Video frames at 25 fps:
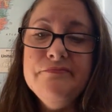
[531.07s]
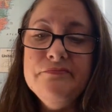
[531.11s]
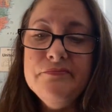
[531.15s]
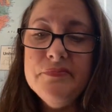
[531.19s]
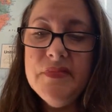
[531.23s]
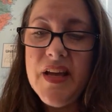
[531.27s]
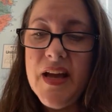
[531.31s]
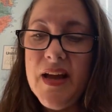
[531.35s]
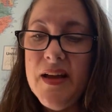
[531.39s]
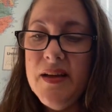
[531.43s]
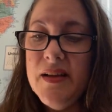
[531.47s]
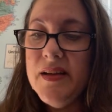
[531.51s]

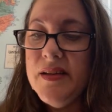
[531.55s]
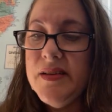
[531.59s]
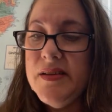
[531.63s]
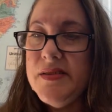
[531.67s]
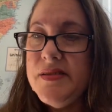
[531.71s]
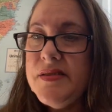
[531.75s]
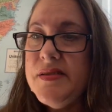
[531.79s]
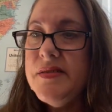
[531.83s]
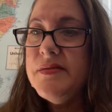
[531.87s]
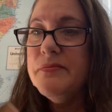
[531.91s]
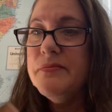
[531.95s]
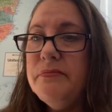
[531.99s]
that
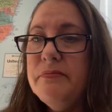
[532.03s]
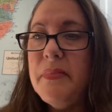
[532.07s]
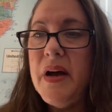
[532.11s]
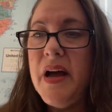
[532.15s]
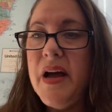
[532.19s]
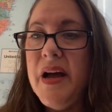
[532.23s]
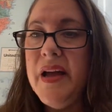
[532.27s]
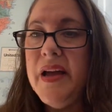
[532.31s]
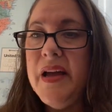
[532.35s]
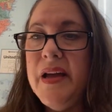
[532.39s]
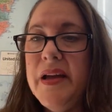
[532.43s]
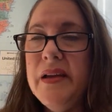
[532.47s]
is
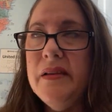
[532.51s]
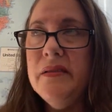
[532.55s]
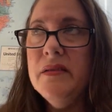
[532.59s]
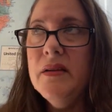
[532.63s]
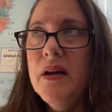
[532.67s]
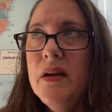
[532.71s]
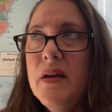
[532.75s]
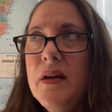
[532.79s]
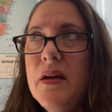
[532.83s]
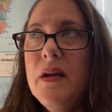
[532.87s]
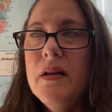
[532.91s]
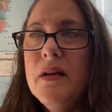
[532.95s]
my
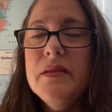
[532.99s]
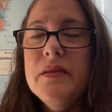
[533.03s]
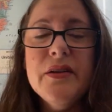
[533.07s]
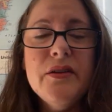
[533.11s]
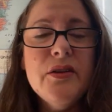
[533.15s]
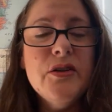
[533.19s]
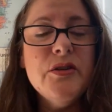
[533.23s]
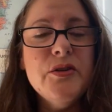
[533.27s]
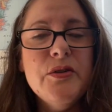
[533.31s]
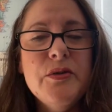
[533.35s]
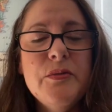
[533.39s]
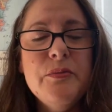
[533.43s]

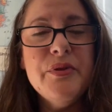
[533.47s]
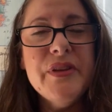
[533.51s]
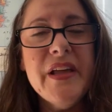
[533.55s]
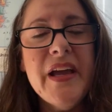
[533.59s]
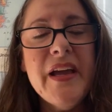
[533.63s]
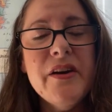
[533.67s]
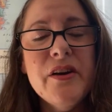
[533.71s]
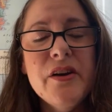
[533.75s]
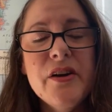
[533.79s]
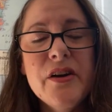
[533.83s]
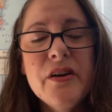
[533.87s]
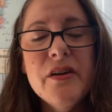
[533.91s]
little
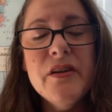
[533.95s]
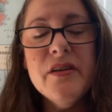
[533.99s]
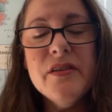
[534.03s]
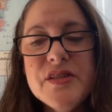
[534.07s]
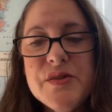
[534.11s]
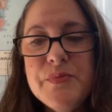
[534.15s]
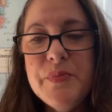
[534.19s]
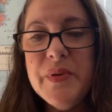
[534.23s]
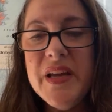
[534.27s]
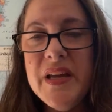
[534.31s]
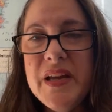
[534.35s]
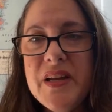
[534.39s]
planner
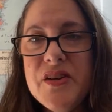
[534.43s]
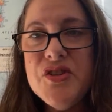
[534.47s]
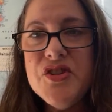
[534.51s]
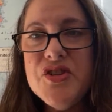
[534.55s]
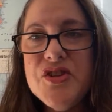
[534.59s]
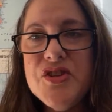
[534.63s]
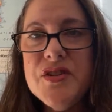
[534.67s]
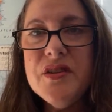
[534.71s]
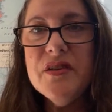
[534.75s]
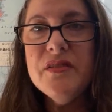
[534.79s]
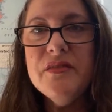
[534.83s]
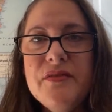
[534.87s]

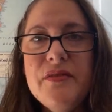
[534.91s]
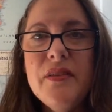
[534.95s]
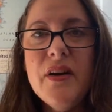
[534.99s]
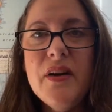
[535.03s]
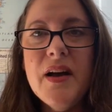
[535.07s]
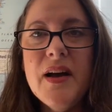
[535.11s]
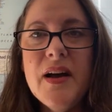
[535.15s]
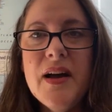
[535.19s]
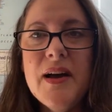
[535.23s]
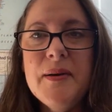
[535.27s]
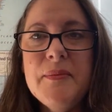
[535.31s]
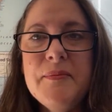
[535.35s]
speech
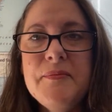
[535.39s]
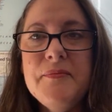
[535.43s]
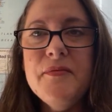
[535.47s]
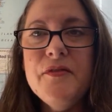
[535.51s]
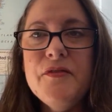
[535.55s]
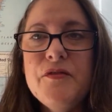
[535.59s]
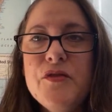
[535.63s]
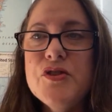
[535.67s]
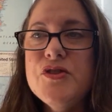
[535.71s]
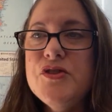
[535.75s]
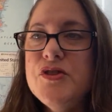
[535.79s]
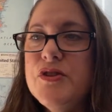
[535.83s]

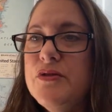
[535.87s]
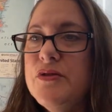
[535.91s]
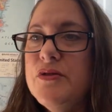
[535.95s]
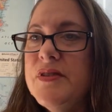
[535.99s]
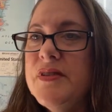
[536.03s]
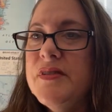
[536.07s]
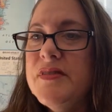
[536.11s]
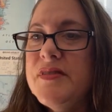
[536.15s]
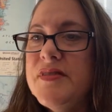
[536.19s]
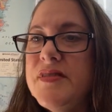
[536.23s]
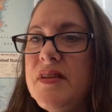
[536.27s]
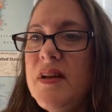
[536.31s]
for
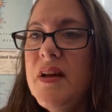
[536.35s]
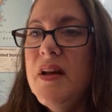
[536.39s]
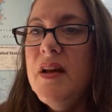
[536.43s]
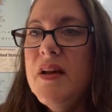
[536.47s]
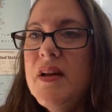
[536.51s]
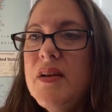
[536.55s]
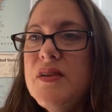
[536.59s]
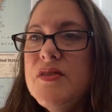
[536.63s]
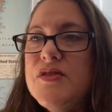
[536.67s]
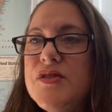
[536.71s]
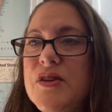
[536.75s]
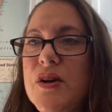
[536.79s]
students.
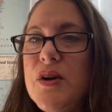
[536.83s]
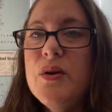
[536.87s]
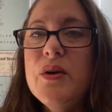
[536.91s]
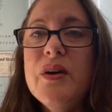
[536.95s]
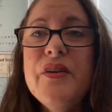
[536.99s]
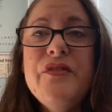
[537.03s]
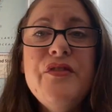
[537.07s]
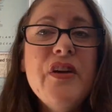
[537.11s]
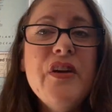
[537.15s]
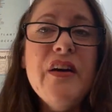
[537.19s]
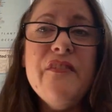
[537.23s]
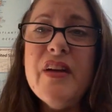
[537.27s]
So
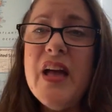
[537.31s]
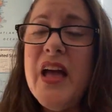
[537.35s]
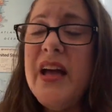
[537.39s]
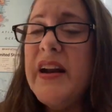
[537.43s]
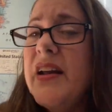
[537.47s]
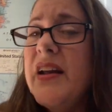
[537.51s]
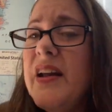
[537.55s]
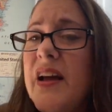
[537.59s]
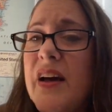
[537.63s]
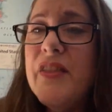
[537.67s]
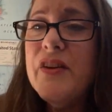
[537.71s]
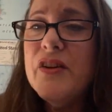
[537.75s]
if you have
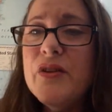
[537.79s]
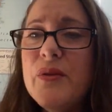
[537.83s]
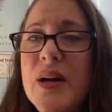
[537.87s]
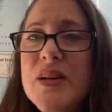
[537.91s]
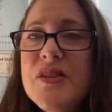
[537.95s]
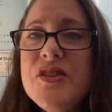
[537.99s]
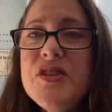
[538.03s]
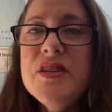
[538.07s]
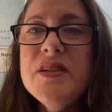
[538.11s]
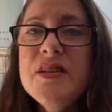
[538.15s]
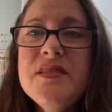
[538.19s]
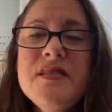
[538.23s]
any other
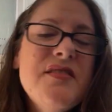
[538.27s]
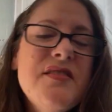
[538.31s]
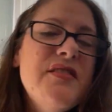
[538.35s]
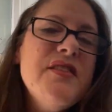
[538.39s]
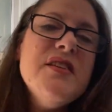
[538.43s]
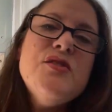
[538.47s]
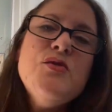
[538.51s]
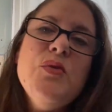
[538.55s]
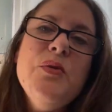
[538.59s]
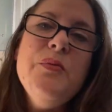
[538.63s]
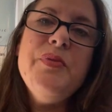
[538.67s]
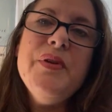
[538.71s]
questions,
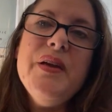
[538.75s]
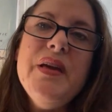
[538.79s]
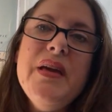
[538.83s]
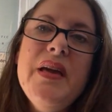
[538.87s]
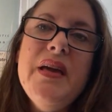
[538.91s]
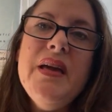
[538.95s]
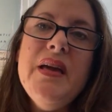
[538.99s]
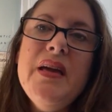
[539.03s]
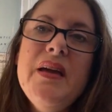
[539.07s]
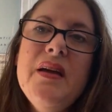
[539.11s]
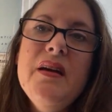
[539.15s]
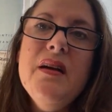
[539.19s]
this will
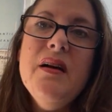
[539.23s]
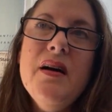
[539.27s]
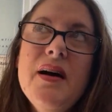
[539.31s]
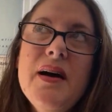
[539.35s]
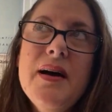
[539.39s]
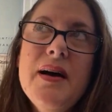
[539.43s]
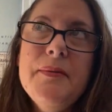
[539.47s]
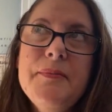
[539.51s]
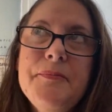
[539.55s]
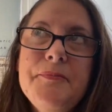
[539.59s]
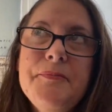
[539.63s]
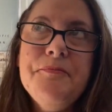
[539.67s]
be,
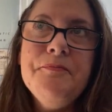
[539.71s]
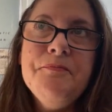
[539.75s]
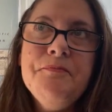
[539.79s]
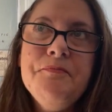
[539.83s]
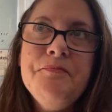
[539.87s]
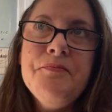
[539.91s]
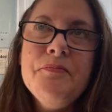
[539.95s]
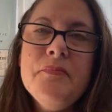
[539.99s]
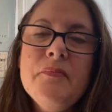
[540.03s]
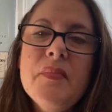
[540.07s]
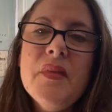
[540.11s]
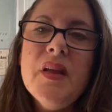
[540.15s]

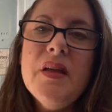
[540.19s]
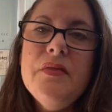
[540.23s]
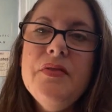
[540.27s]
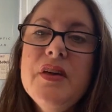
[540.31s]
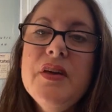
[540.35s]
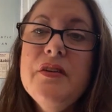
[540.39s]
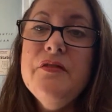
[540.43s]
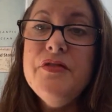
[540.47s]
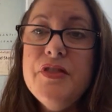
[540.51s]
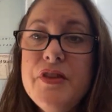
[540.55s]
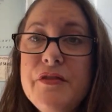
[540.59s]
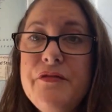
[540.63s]

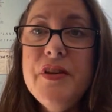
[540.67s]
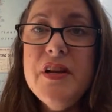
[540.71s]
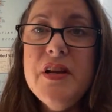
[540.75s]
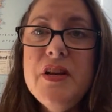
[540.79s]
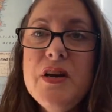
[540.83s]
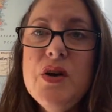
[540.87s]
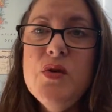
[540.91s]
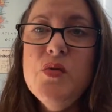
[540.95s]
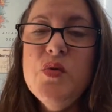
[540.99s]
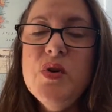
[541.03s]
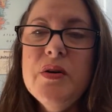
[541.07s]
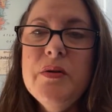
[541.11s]
the
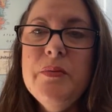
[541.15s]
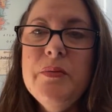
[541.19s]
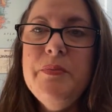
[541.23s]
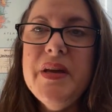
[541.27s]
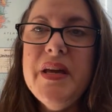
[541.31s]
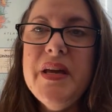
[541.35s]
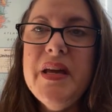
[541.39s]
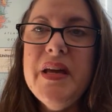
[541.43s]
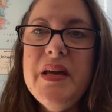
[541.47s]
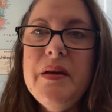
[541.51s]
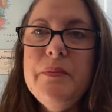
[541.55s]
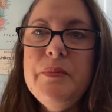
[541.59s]
video will
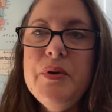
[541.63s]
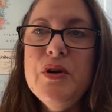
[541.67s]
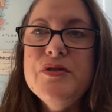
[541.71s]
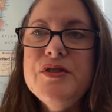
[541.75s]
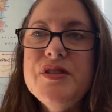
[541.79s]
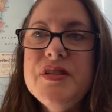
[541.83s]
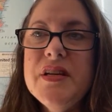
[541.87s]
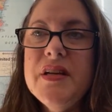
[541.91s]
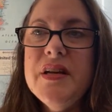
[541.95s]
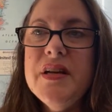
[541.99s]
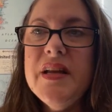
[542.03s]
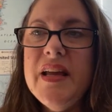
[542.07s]
be
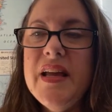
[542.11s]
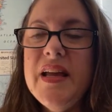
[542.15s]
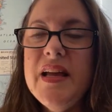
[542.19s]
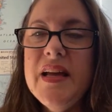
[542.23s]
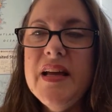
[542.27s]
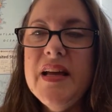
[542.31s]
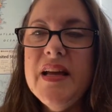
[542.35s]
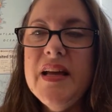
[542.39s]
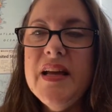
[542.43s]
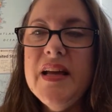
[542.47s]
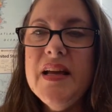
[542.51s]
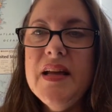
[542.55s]
posted
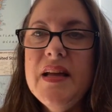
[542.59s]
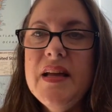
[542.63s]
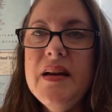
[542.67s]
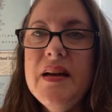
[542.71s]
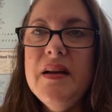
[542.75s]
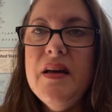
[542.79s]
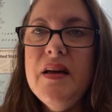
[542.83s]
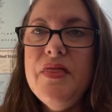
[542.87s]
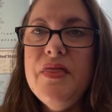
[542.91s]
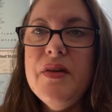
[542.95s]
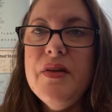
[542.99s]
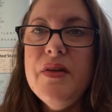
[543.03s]

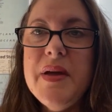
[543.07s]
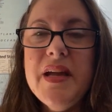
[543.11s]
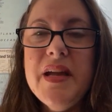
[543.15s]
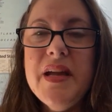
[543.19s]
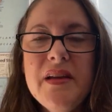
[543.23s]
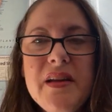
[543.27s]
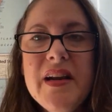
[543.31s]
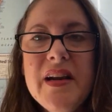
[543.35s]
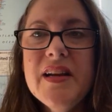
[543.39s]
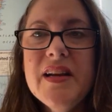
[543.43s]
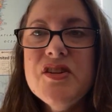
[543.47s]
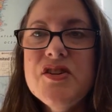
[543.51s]
in the main
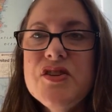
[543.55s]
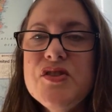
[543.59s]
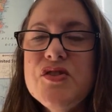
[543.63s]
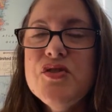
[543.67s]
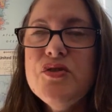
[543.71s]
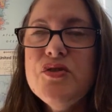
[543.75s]
connections